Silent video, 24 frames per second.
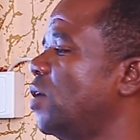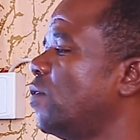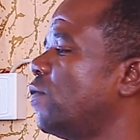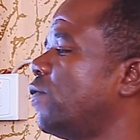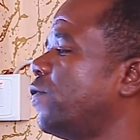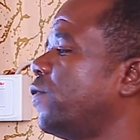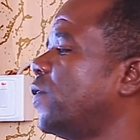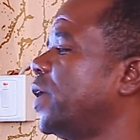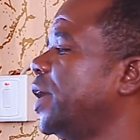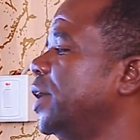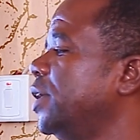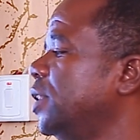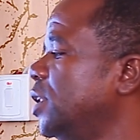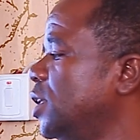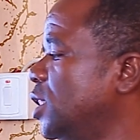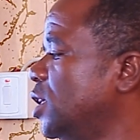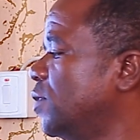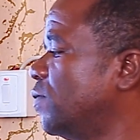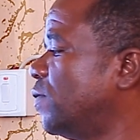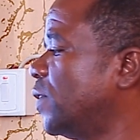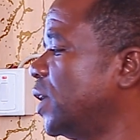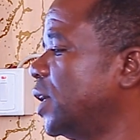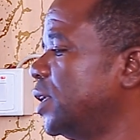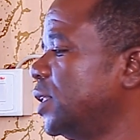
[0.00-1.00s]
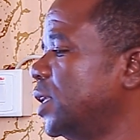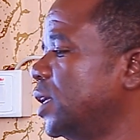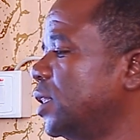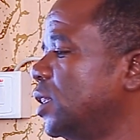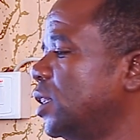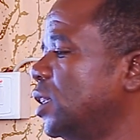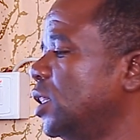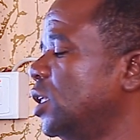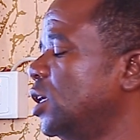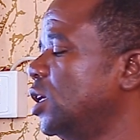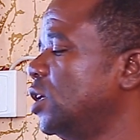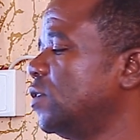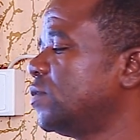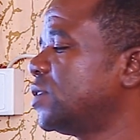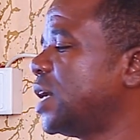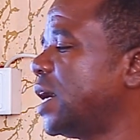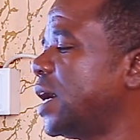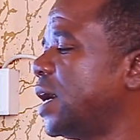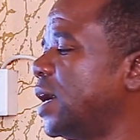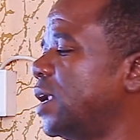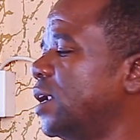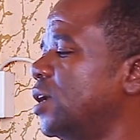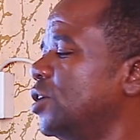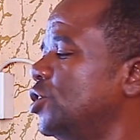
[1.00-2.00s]
finely divided leaves,
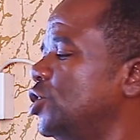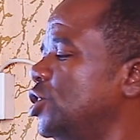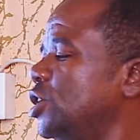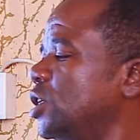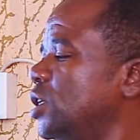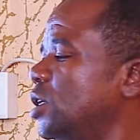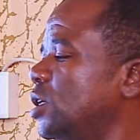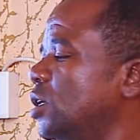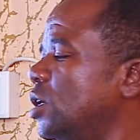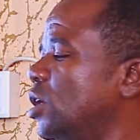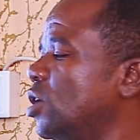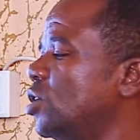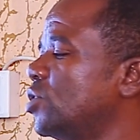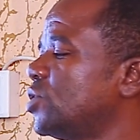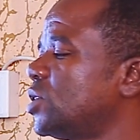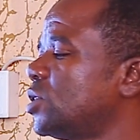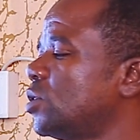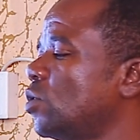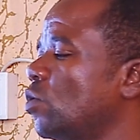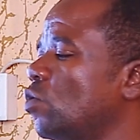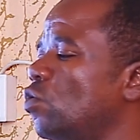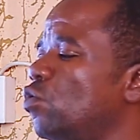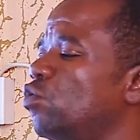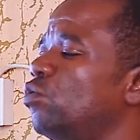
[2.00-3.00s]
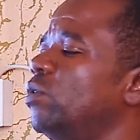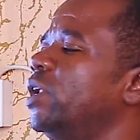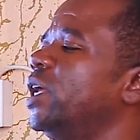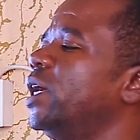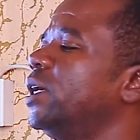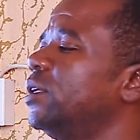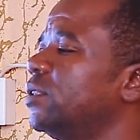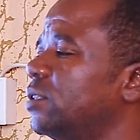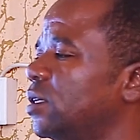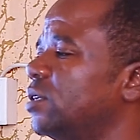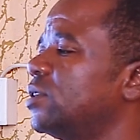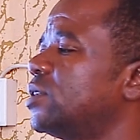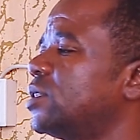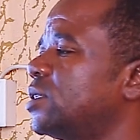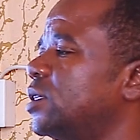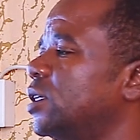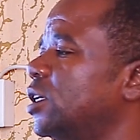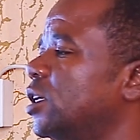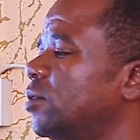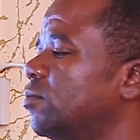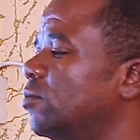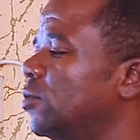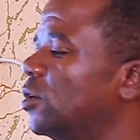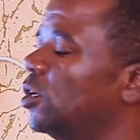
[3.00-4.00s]
and D, succulent
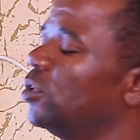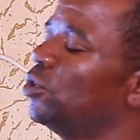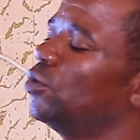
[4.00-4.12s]
stem.